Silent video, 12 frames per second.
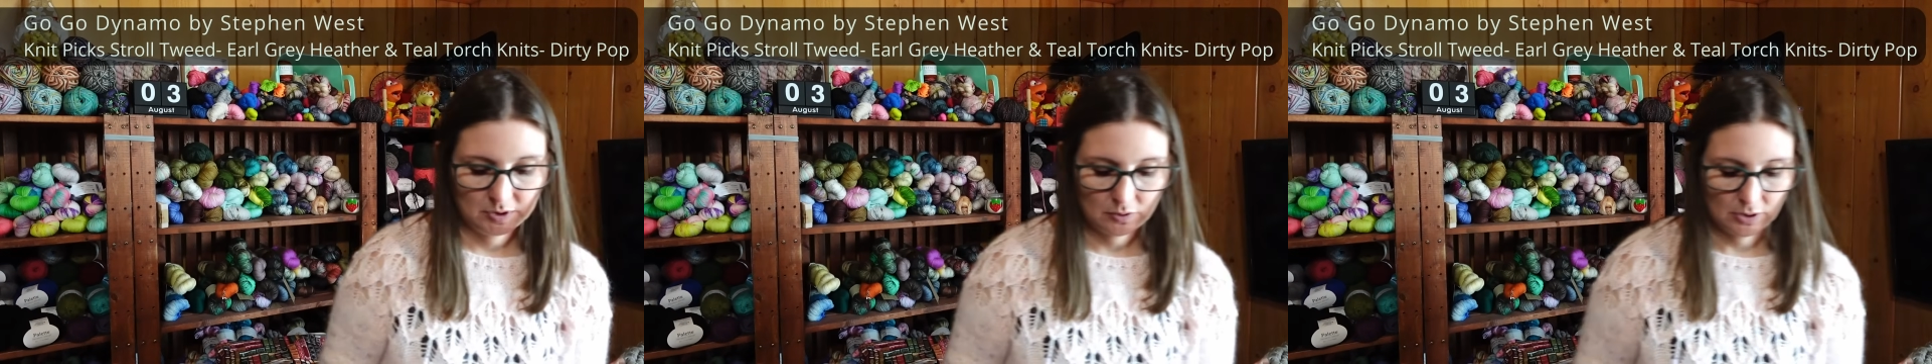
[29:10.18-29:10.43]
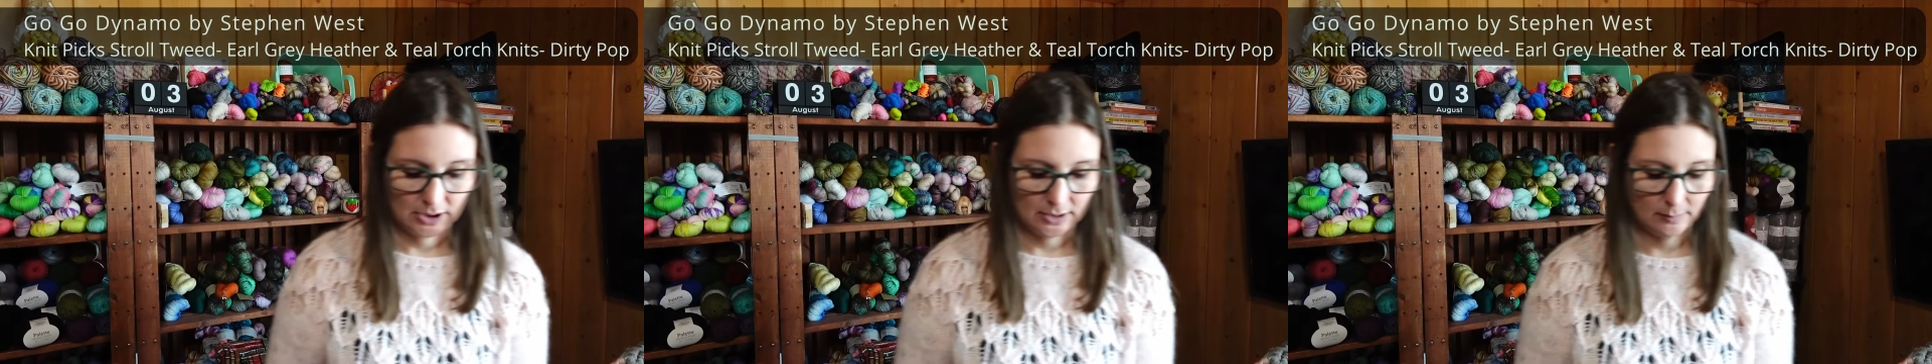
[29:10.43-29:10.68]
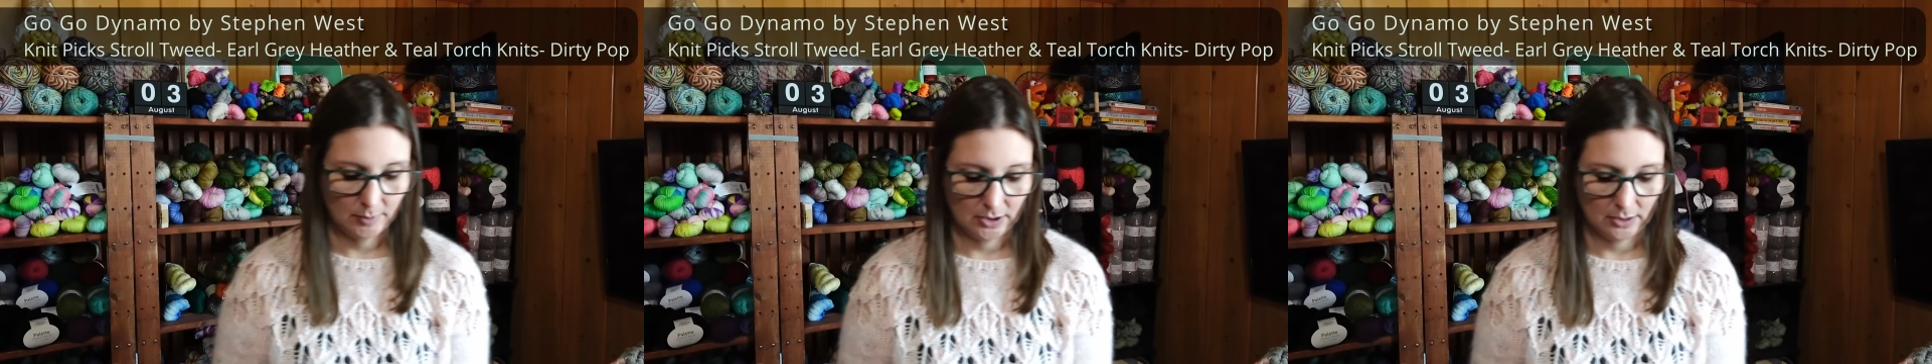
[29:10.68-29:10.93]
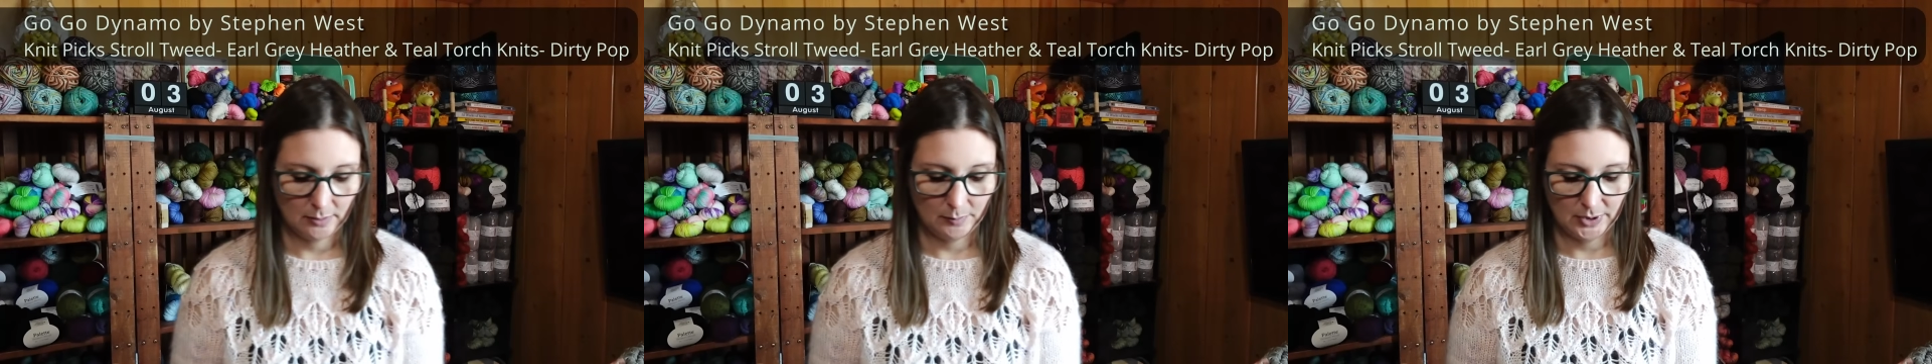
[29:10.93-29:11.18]
grab a
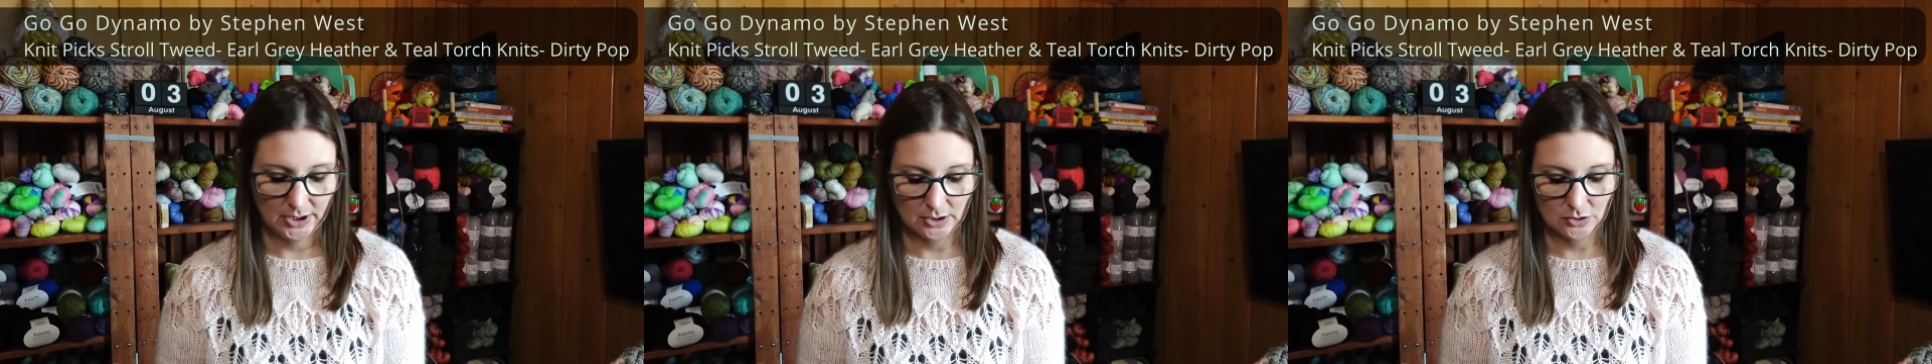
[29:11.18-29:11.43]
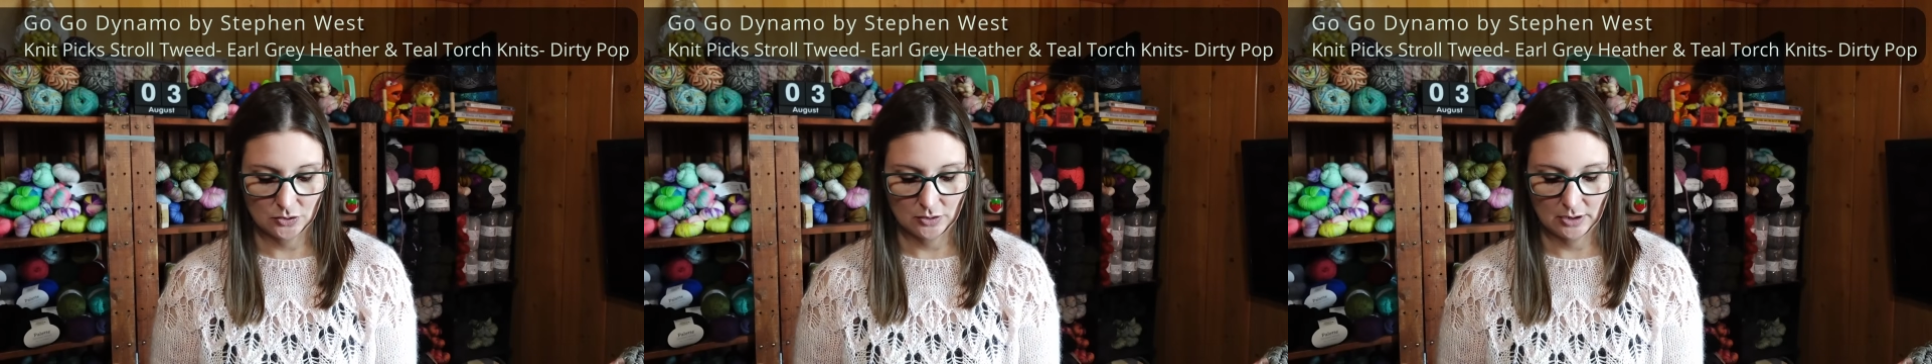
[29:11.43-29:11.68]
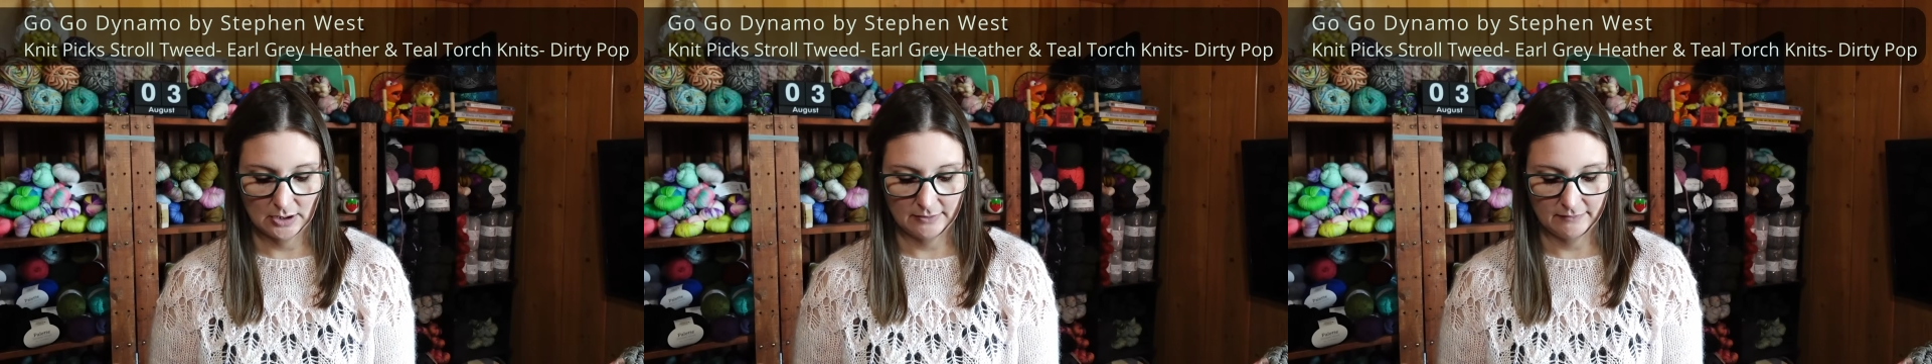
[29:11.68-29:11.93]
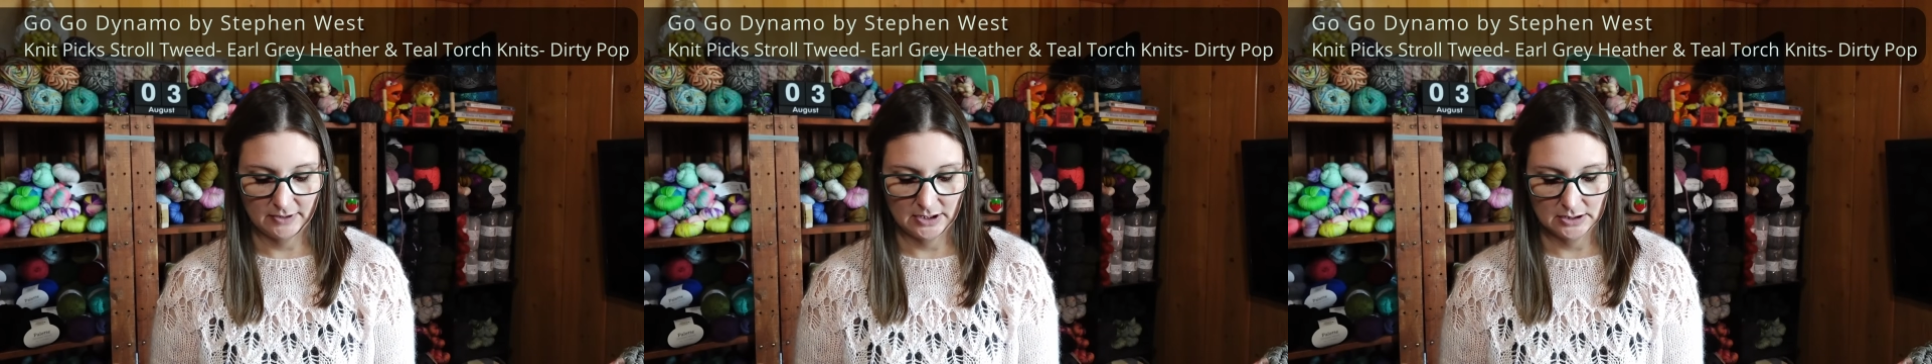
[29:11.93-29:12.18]
picture
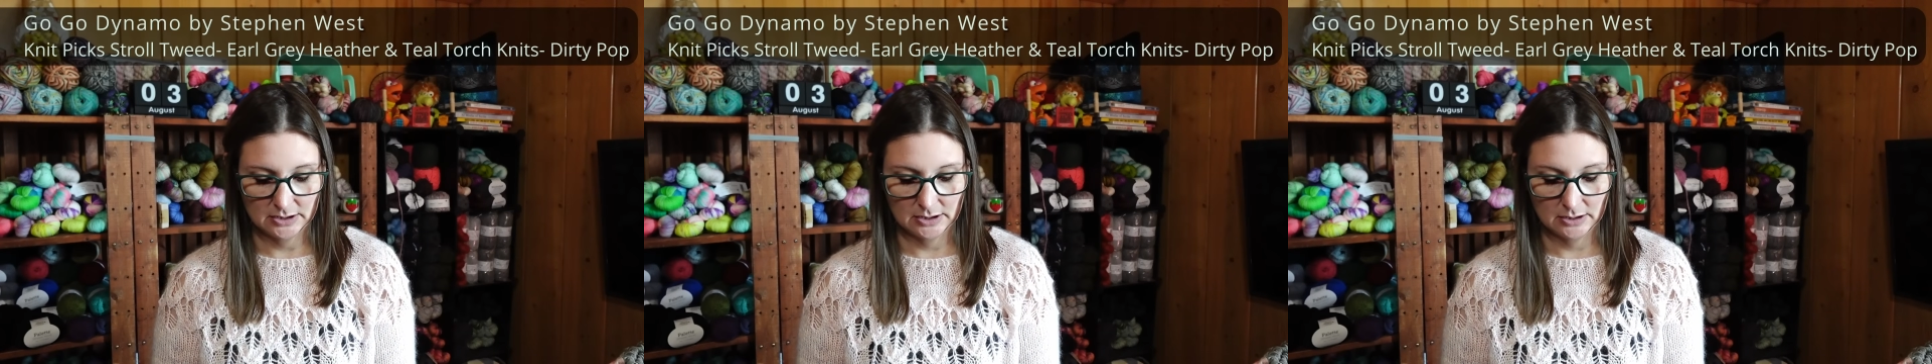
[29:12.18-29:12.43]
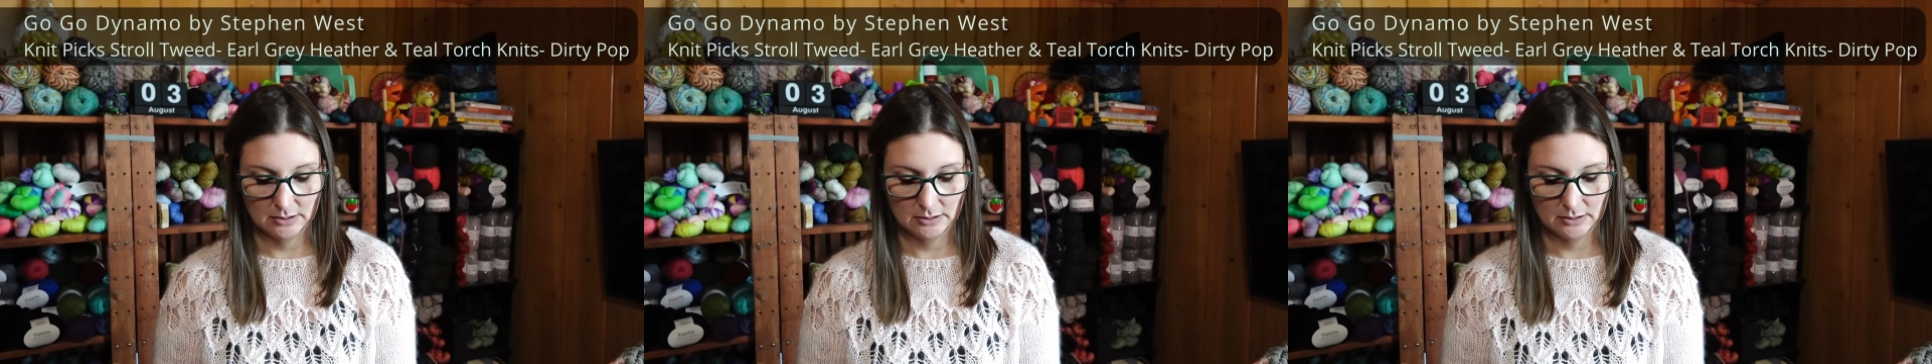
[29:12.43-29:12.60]
of it.